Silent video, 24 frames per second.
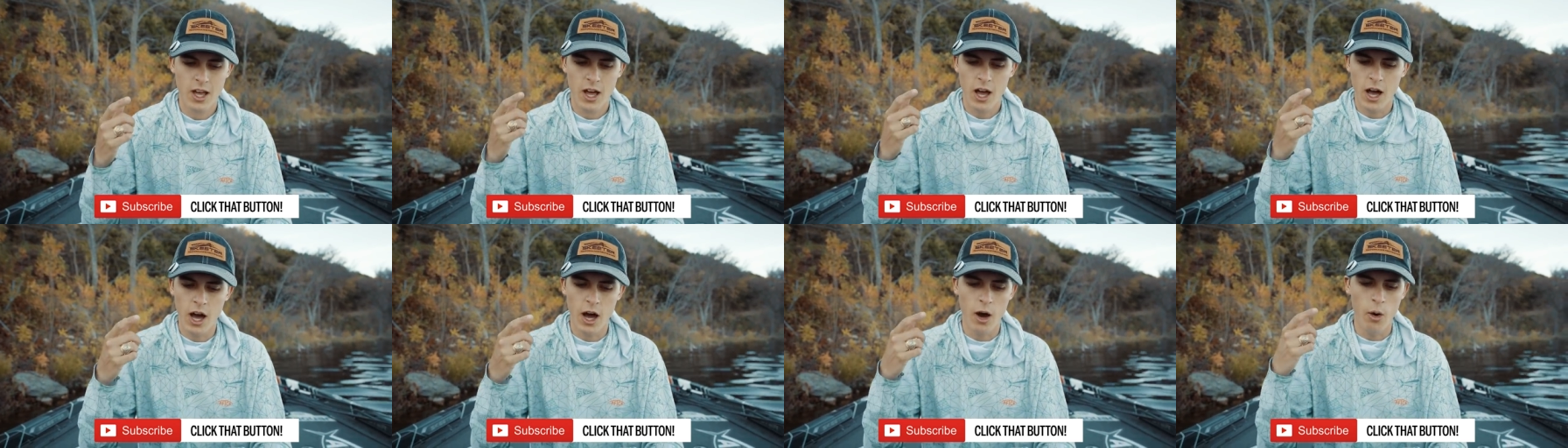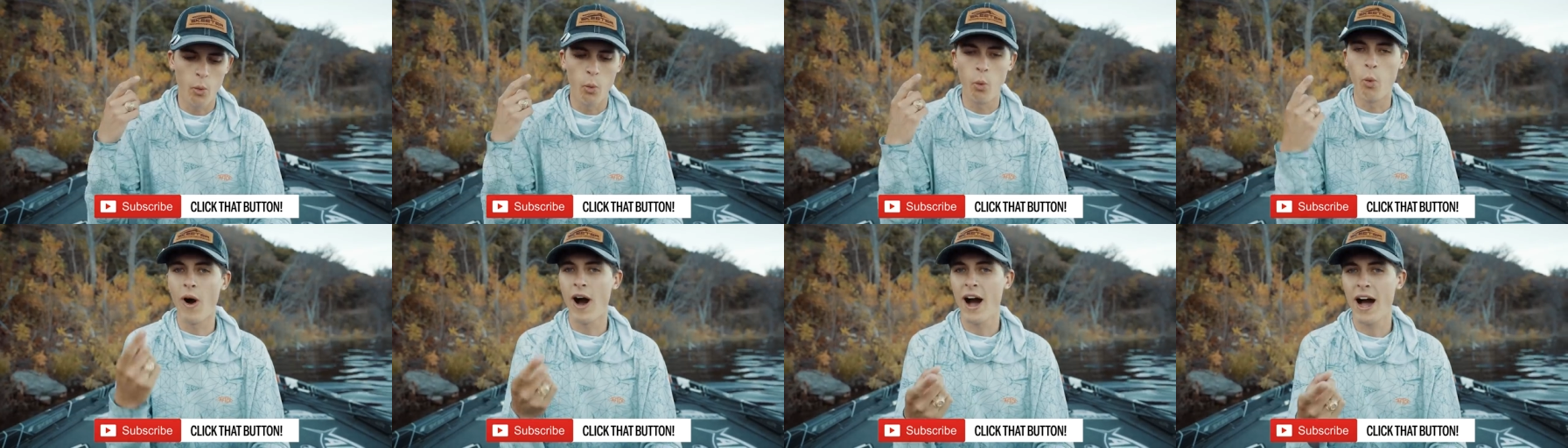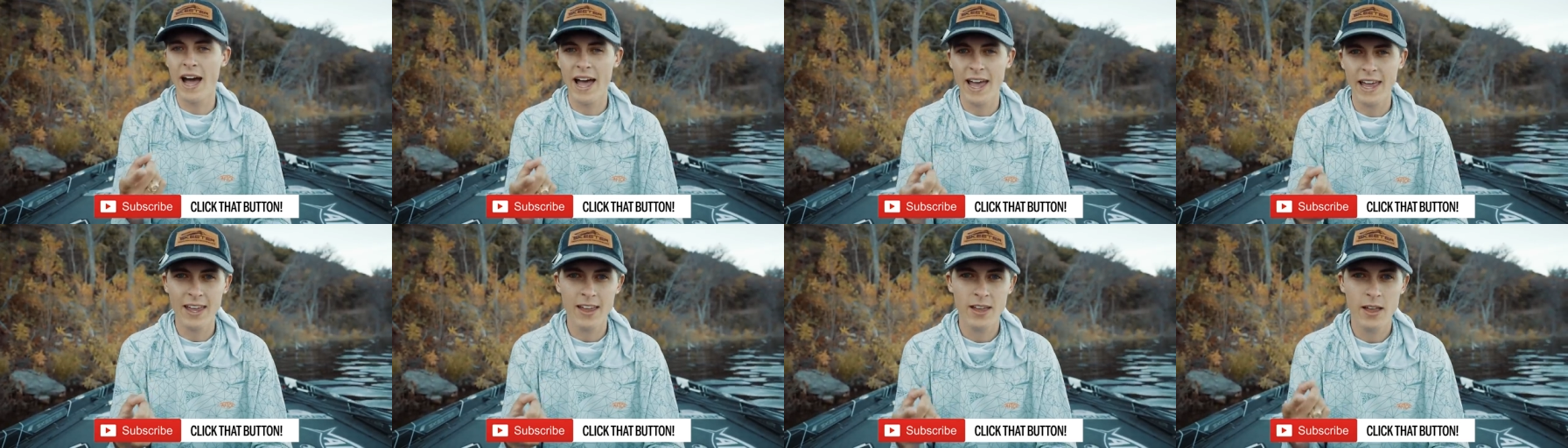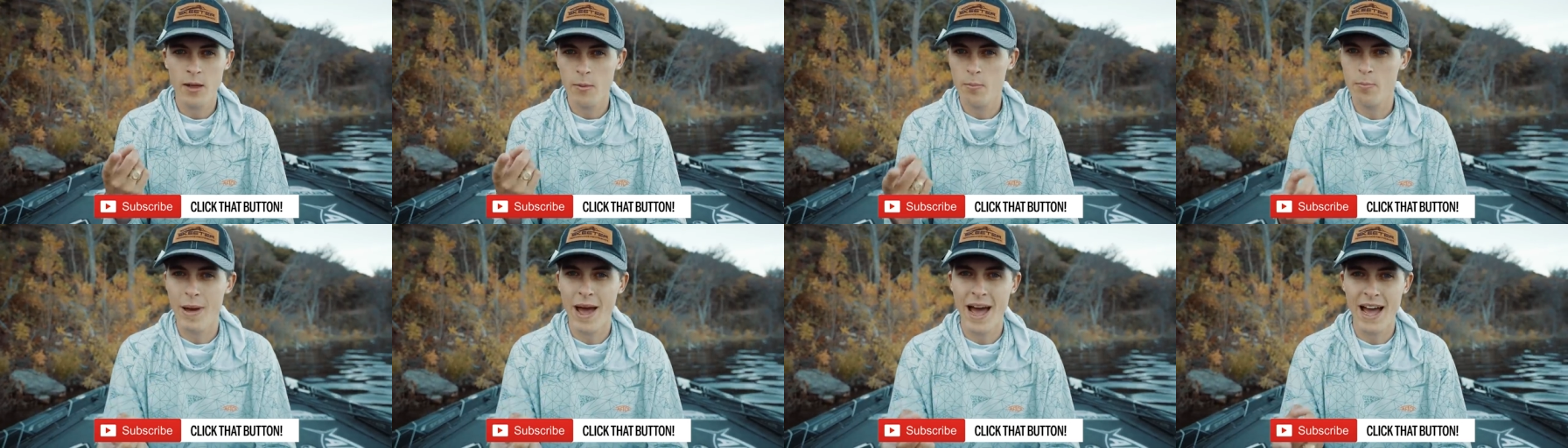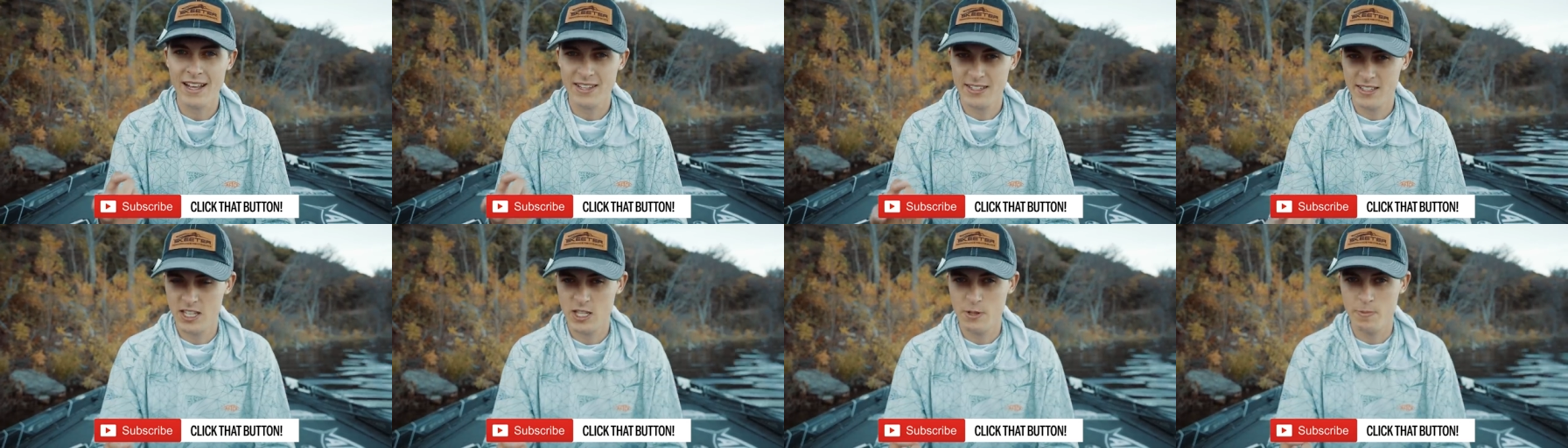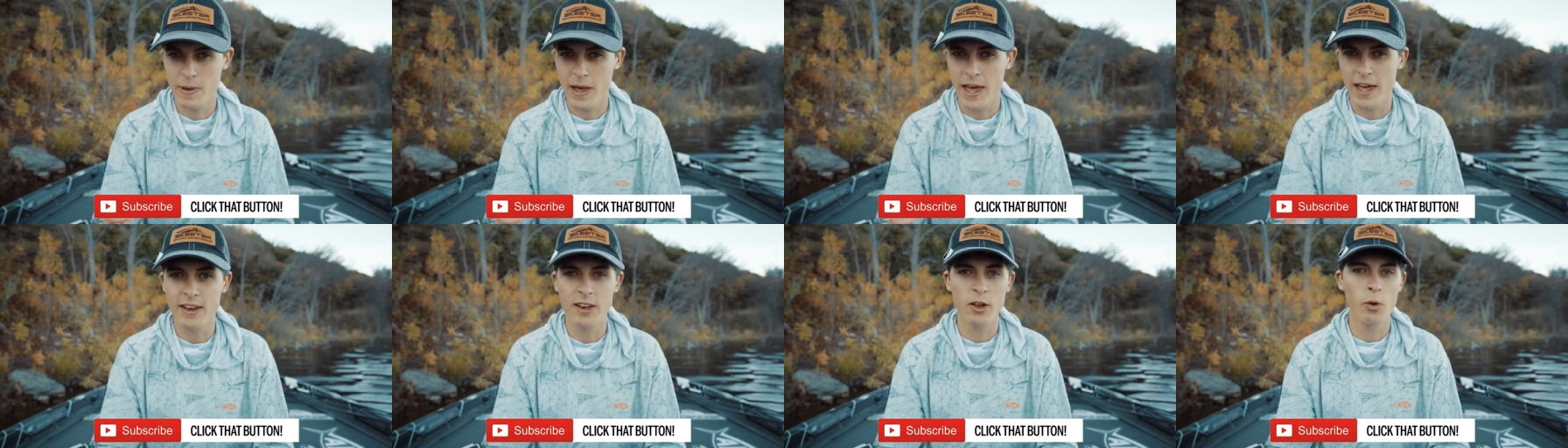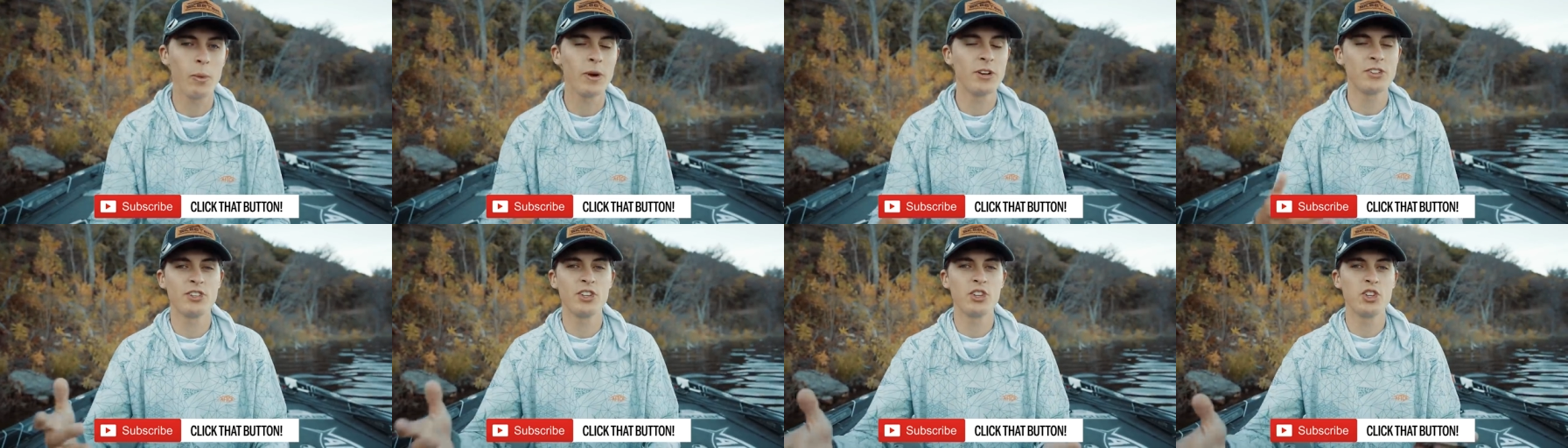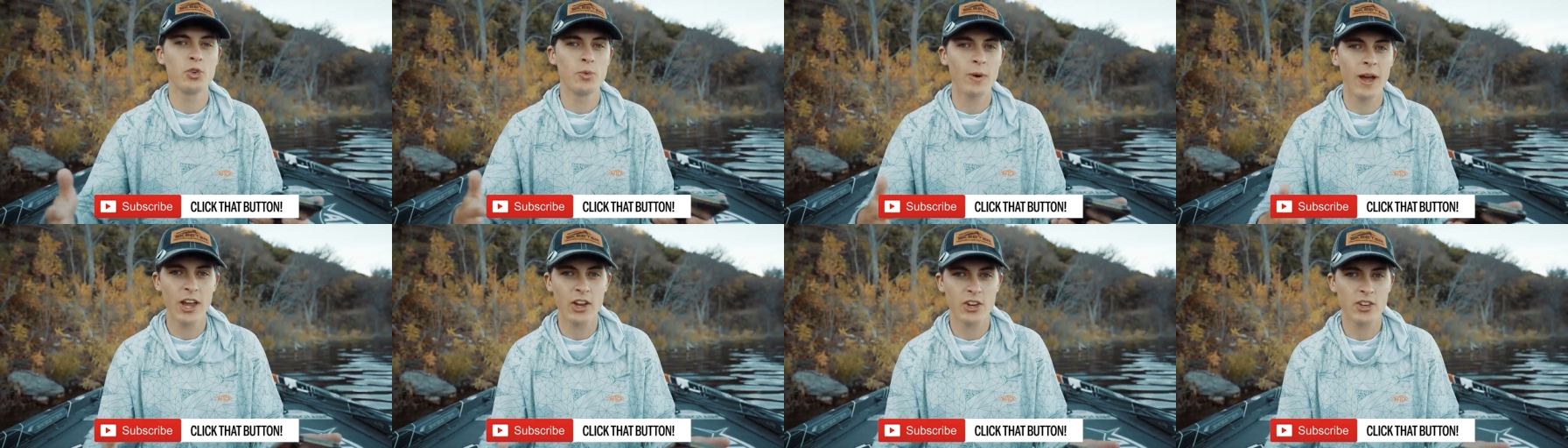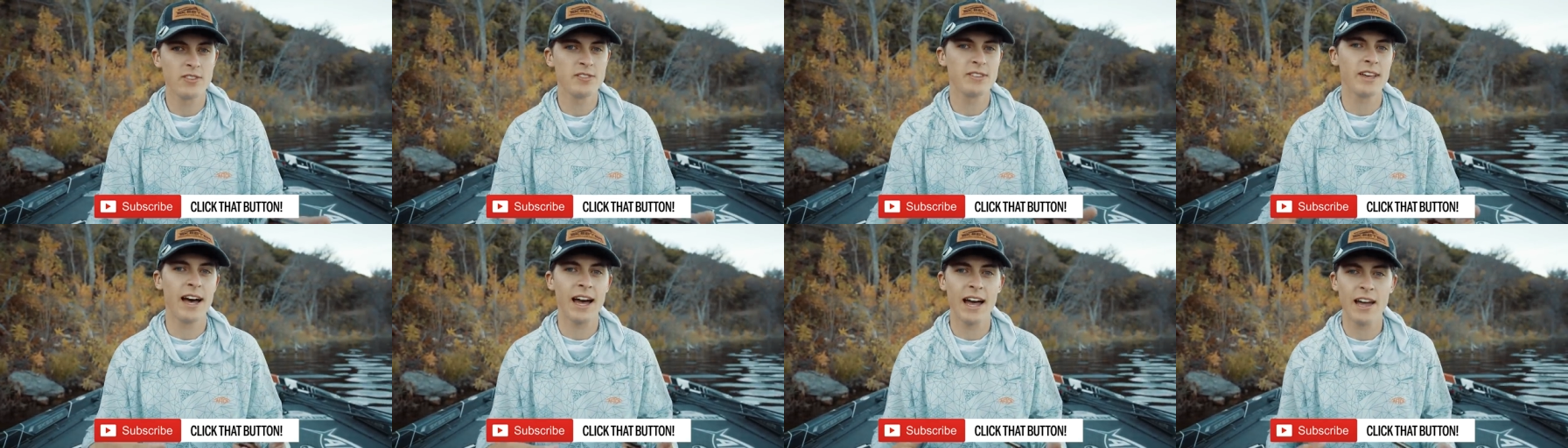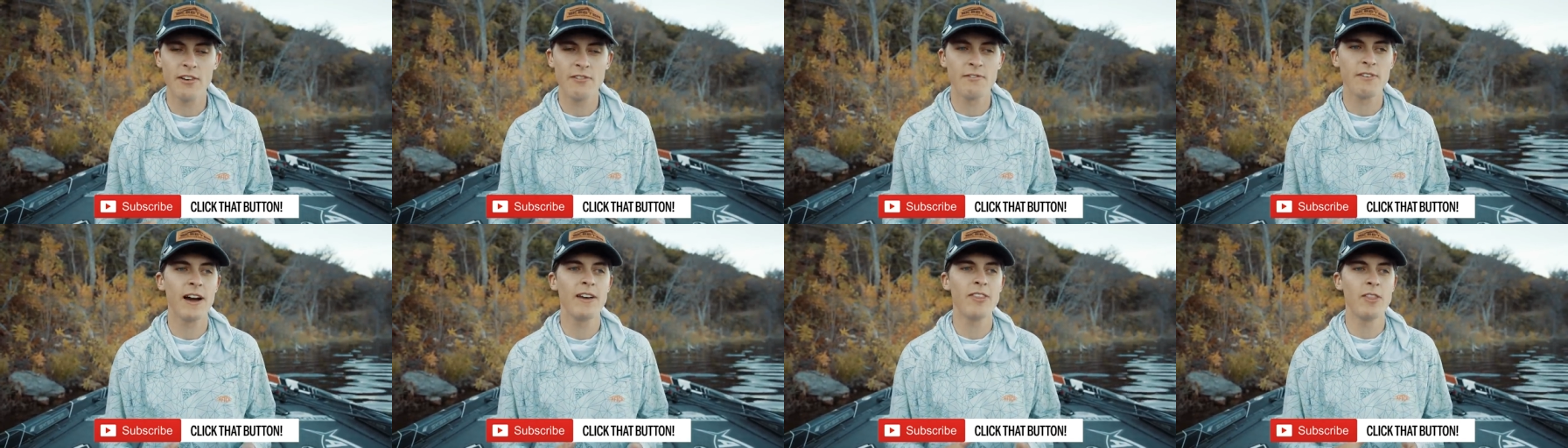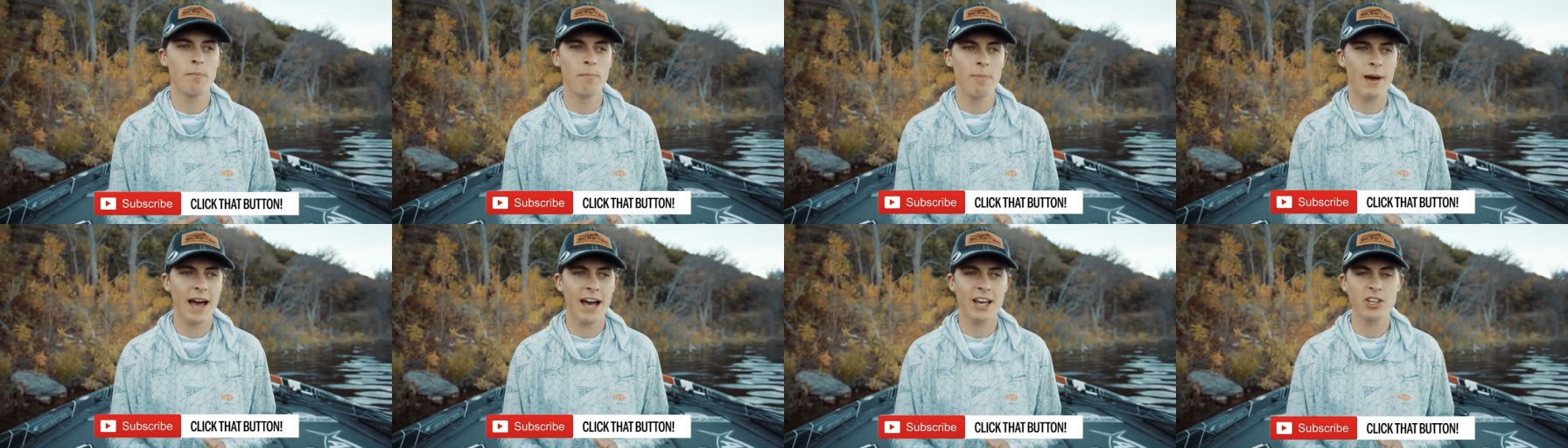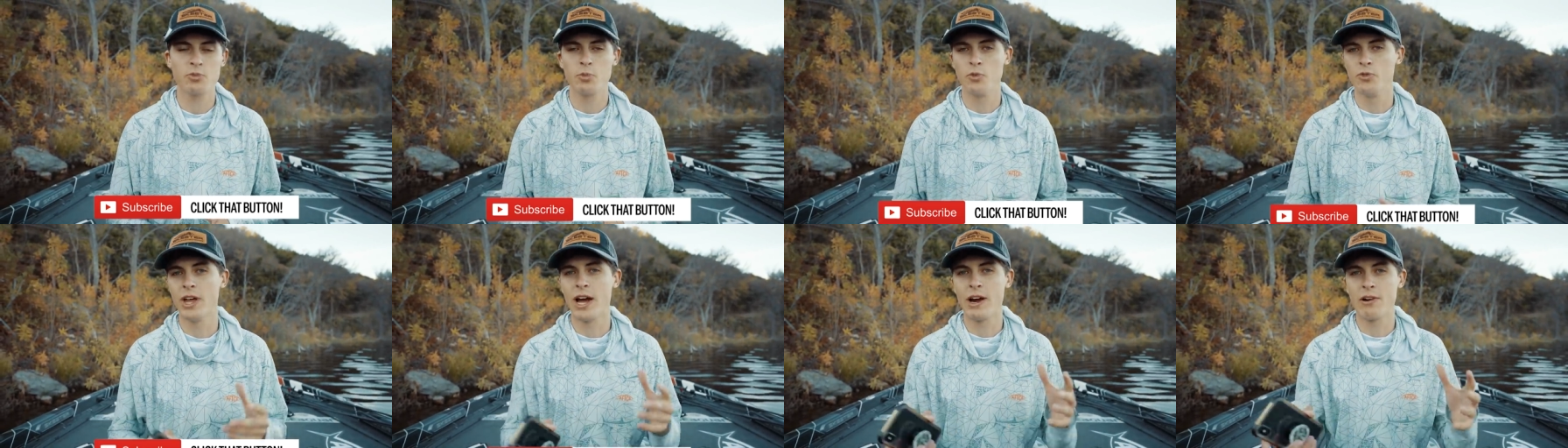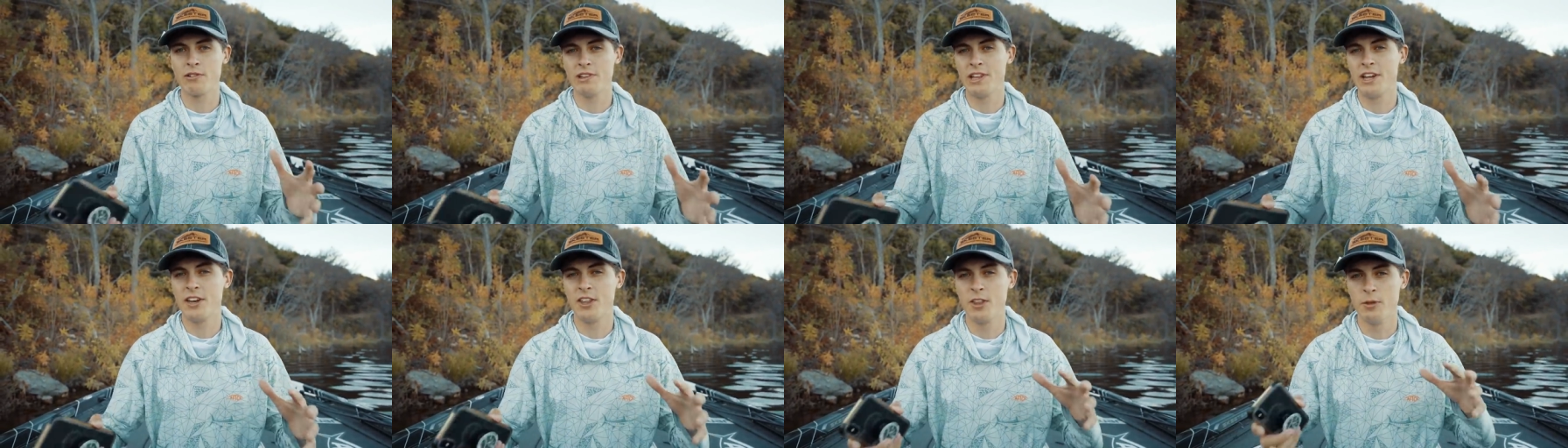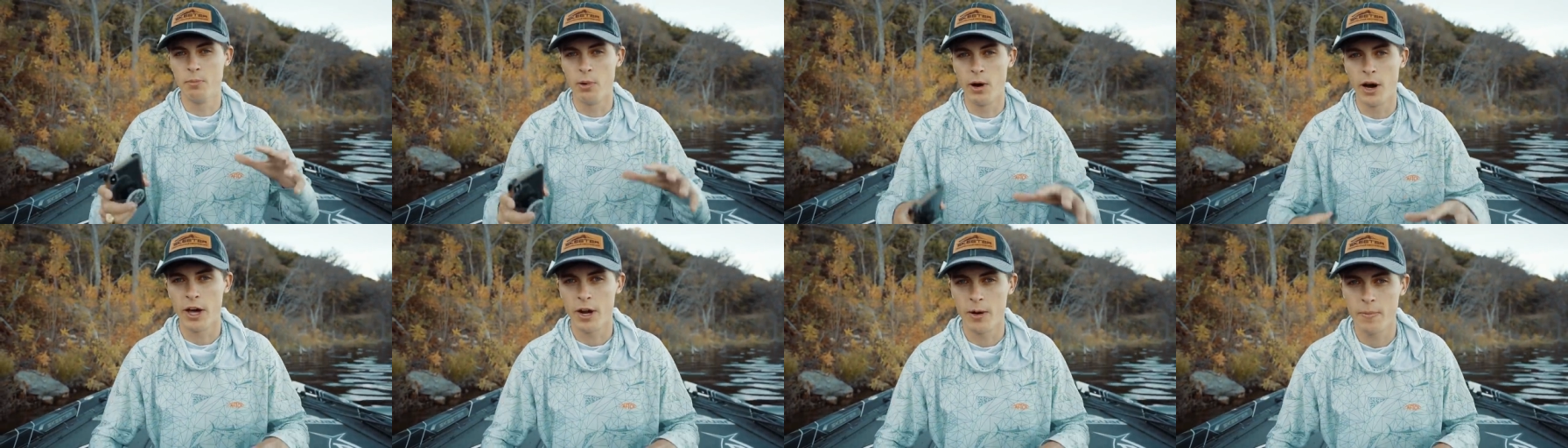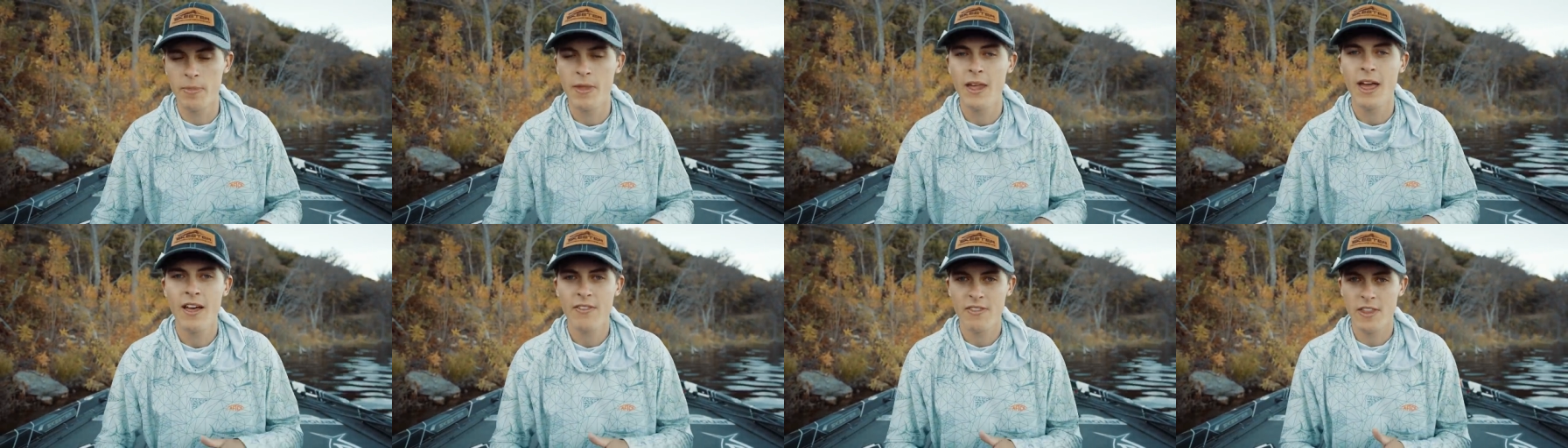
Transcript: uh, why bass suspend, in which situations I find that bass will not relate to the bottom.